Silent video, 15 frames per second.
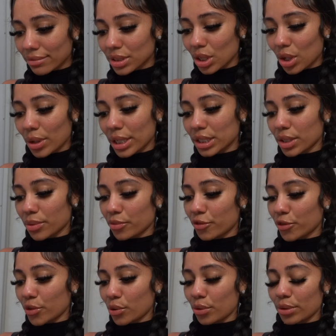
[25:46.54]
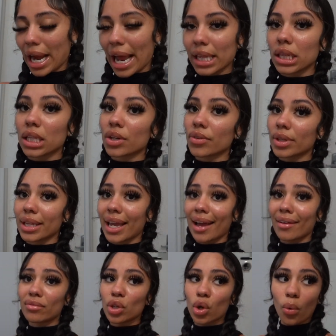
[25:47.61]
To go get some food. I literally
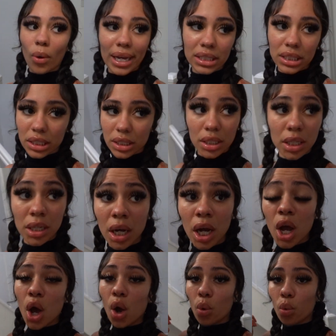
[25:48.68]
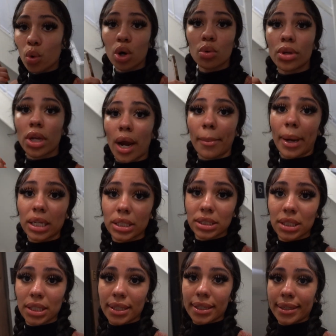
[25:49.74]
have no idea what we are about
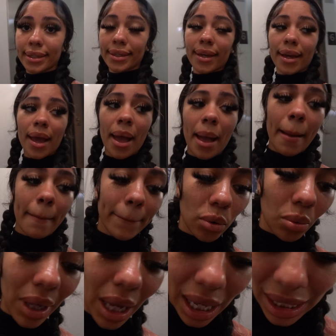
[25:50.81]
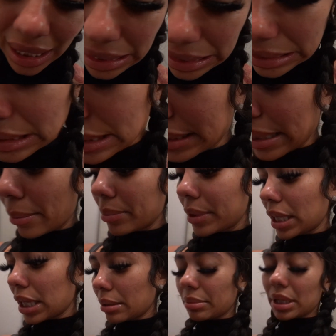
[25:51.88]
to eat, but we gotta eat
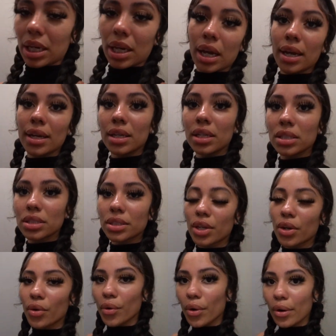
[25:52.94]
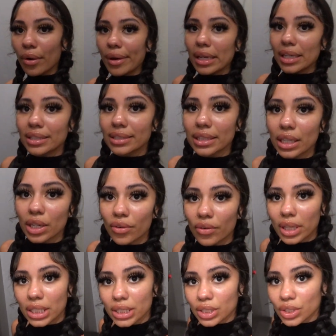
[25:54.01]
something because your girl is
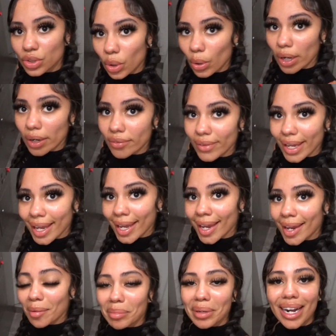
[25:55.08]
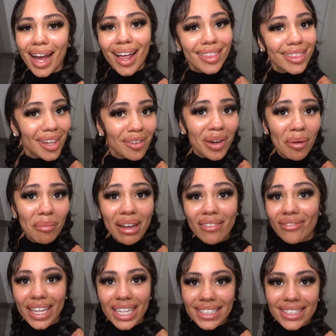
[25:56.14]
literally starving. But I love how my
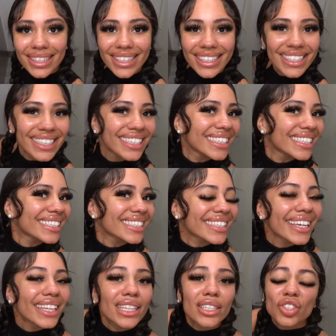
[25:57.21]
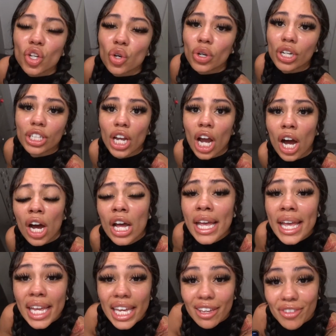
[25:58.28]
face looks. It looks so good, y'all.
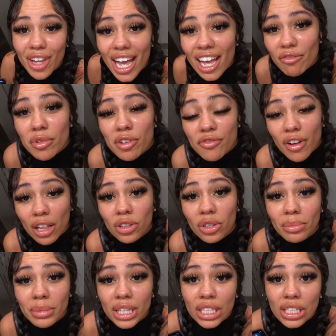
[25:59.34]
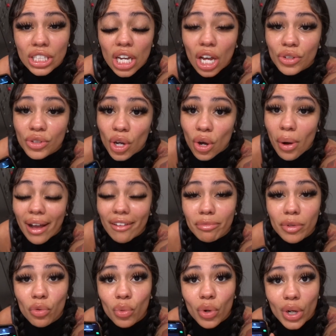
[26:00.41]
If y'all have been following me, then y'all know I've been